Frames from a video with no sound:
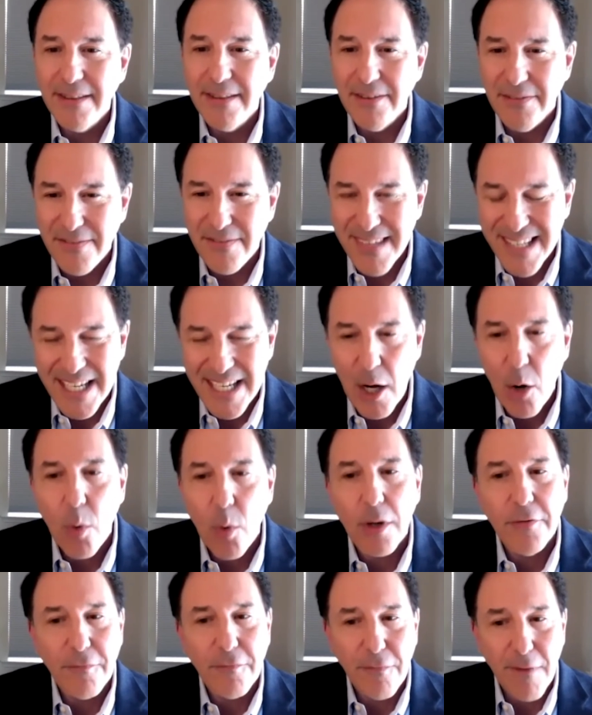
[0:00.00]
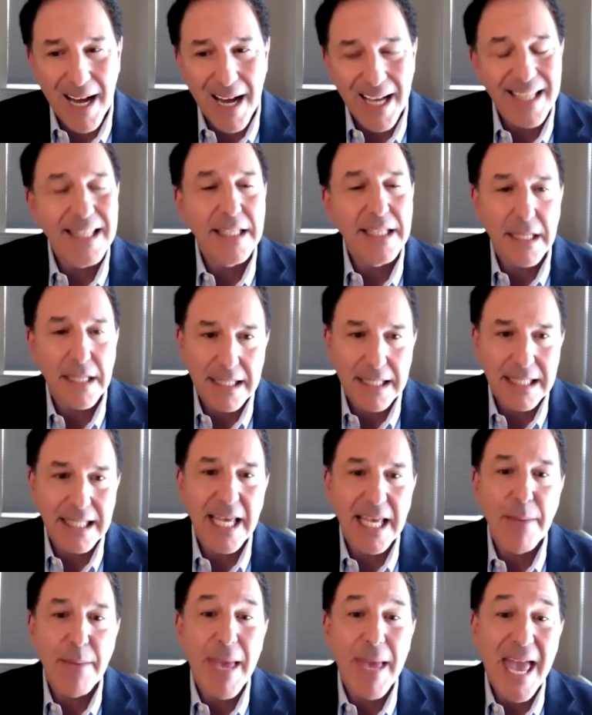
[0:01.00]
the video on filing a
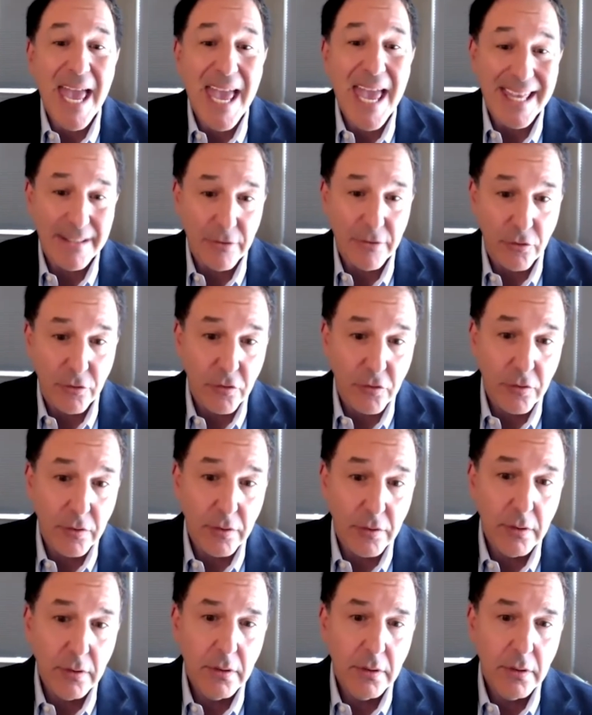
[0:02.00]
claim ends.